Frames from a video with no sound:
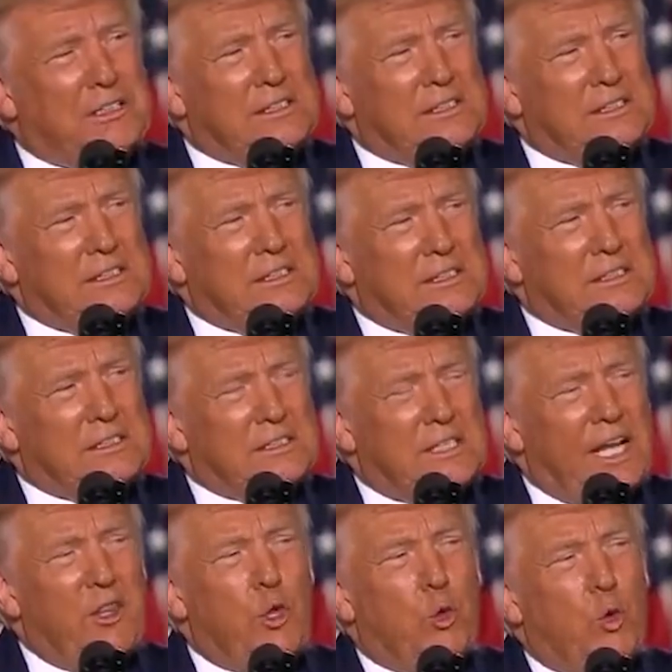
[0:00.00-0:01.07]
the
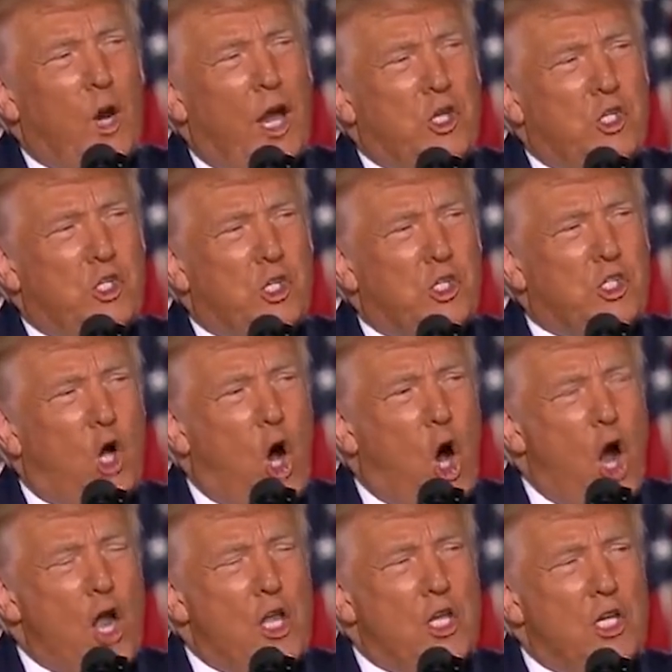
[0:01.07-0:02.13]
president wins,
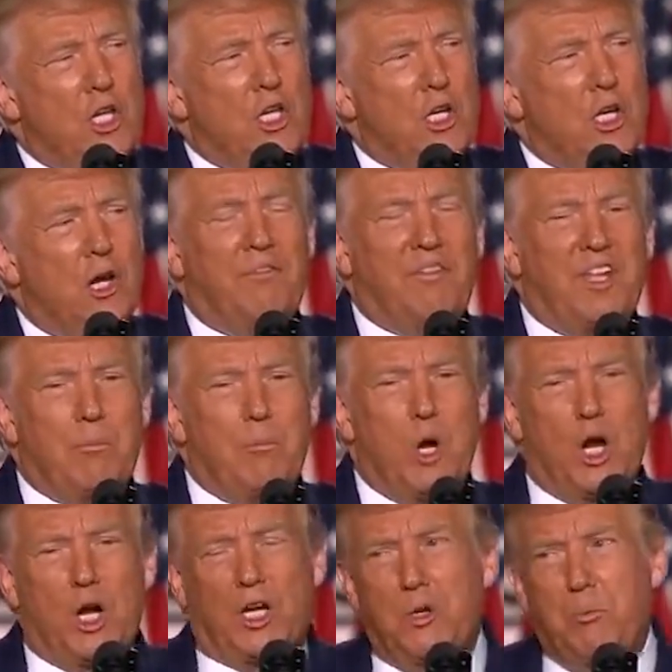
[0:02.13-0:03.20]
or no matter
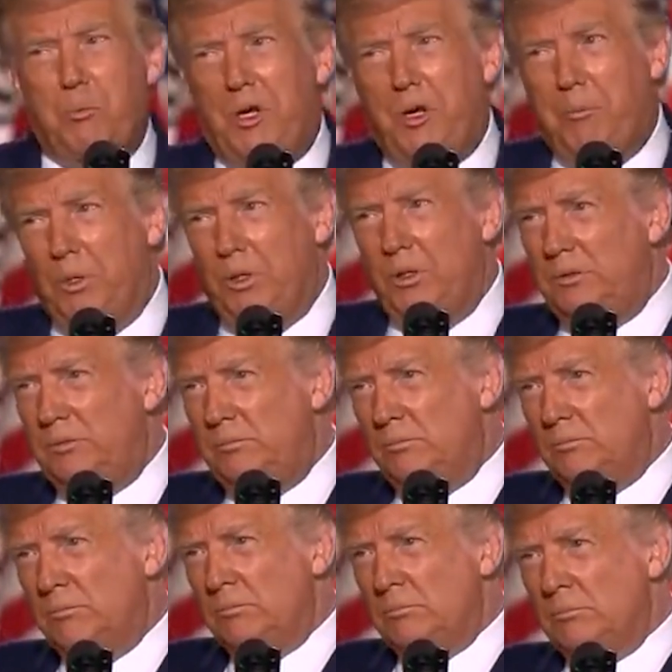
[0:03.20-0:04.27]
who becomes the president,
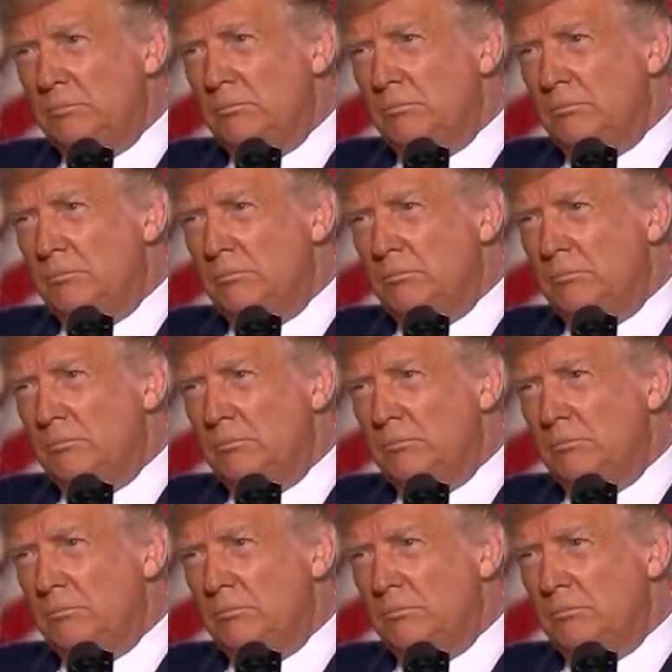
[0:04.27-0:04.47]
shall I say.